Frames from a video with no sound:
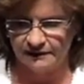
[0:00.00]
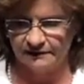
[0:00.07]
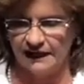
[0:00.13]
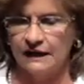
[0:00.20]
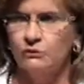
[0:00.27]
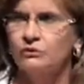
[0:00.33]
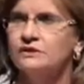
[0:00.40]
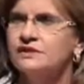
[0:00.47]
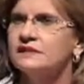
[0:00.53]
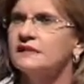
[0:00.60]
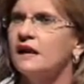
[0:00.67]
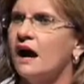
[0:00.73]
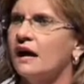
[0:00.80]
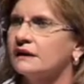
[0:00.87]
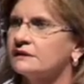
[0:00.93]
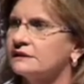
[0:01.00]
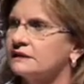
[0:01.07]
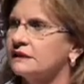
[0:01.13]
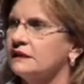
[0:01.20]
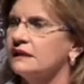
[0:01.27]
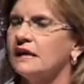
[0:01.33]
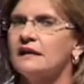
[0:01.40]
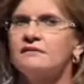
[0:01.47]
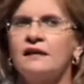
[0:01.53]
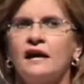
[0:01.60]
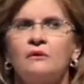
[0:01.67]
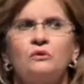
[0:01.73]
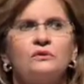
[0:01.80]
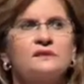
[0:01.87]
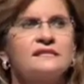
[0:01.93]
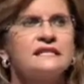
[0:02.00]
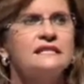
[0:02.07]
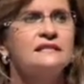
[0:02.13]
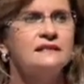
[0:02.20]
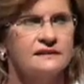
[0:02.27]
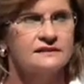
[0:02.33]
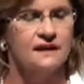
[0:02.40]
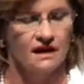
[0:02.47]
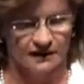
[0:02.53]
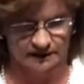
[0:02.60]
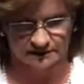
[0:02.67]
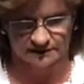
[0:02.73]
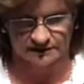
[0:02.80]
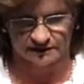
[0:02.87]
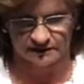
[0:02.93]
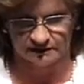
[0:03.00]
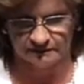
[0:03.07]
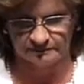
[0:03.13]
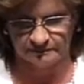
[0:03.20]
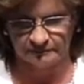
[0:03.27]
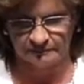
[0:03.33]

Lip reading: They will see honesty and they will see dishonesty.